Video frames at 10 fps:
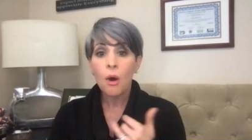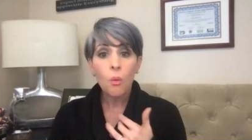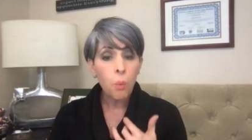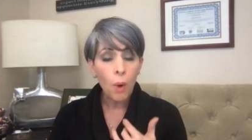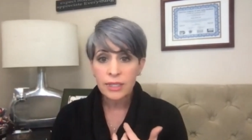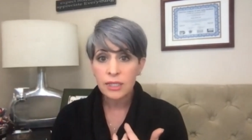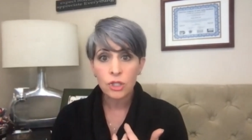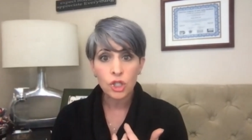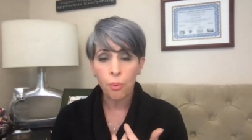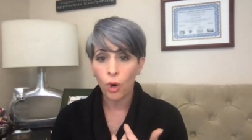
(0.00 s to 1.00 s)
wants to
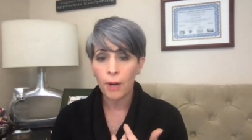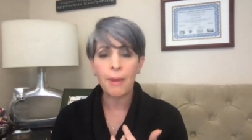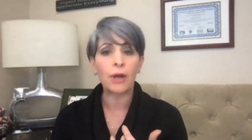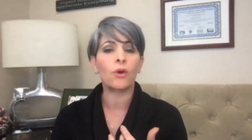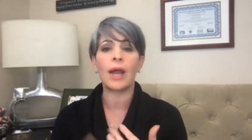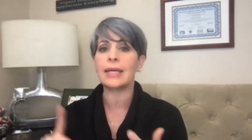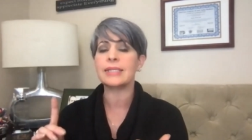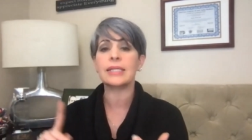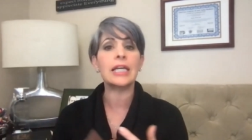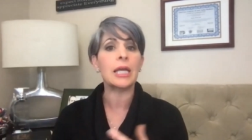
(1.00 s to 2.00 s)
support a better night's
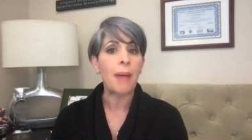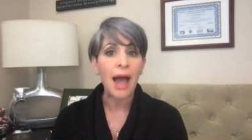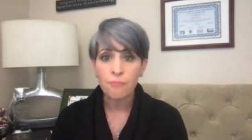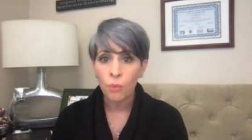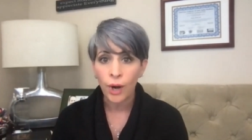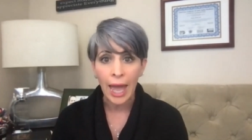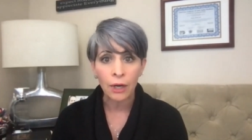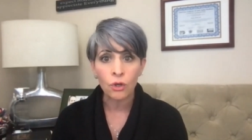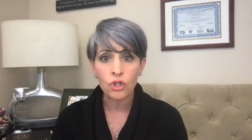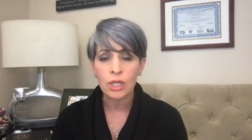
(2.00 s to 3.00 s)
sleep, have more
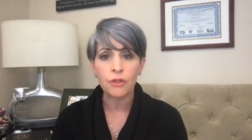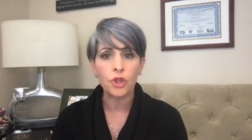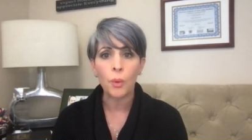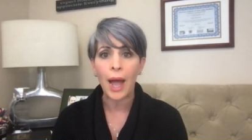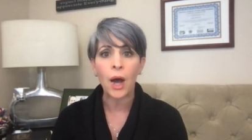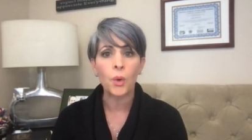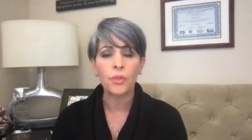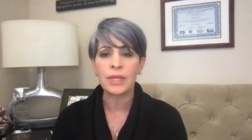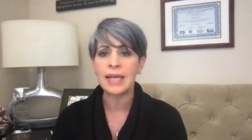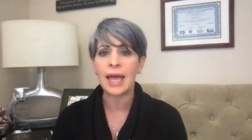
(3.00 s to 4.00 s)
energy throughout
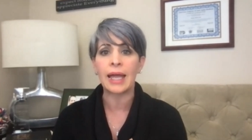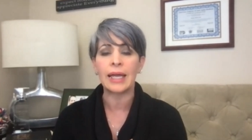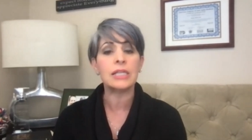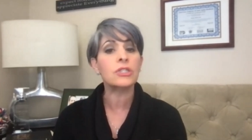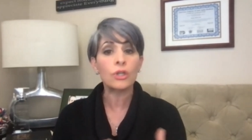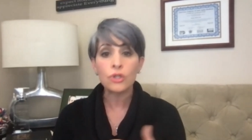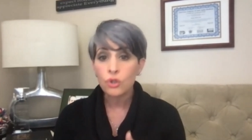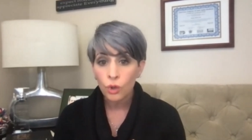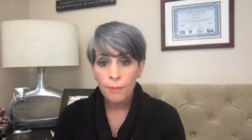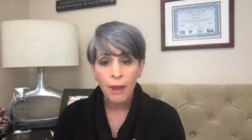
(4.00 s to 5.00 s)
the day, is
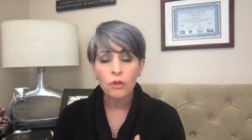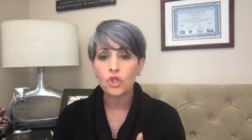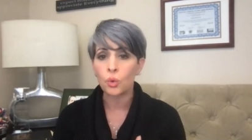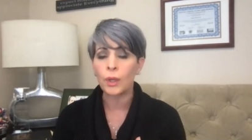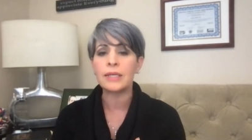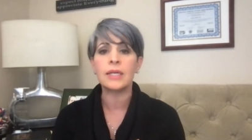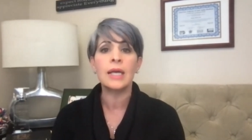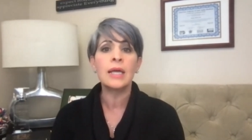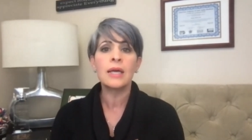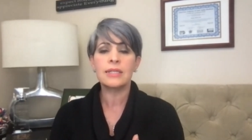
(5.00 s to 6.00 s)
concerned about joint
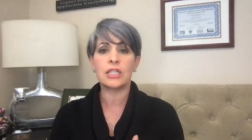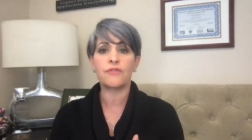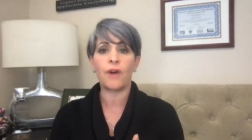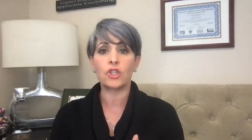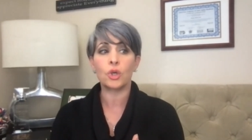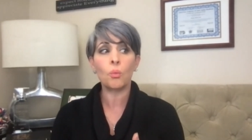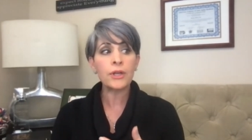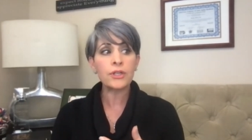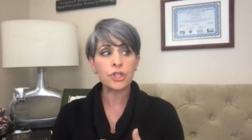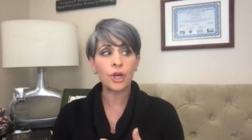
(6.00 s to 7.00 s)
dysfunction,
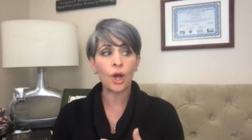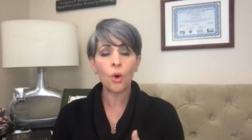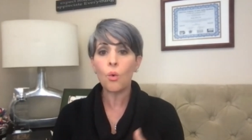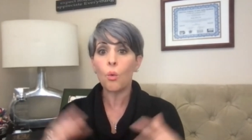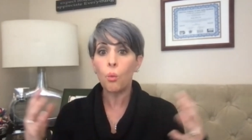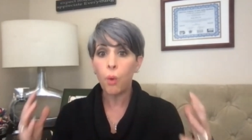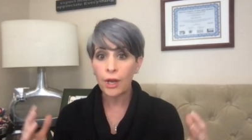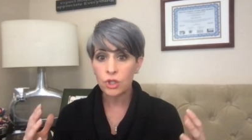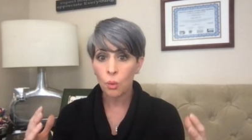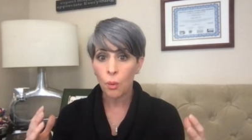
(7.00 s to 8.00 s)
wants to know
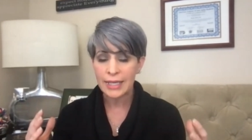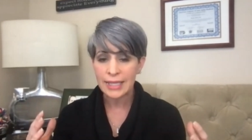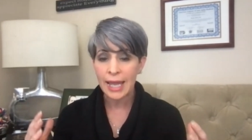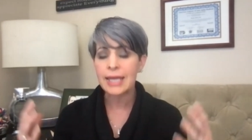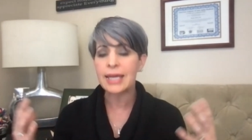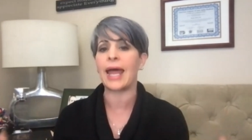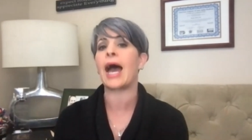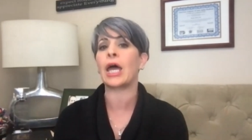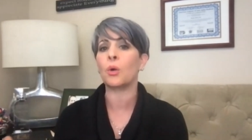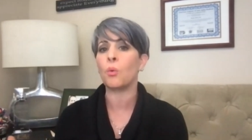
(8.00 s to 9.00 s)
what do I take and
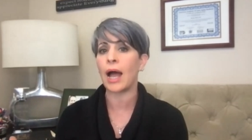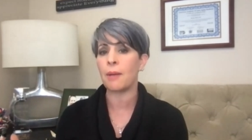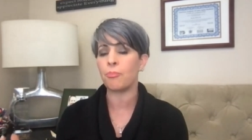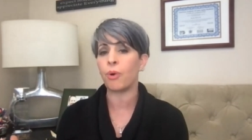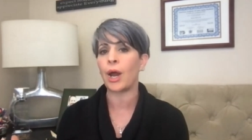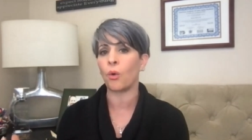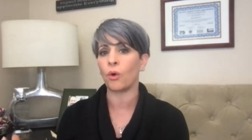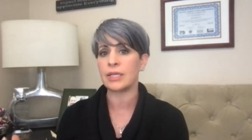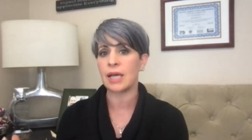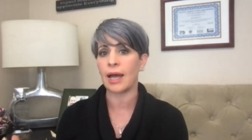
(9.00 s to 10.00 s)
how do I
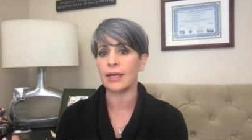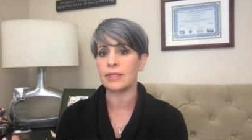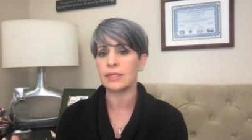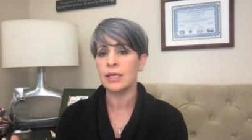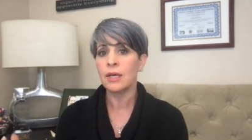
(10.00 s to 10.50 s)
prioritize.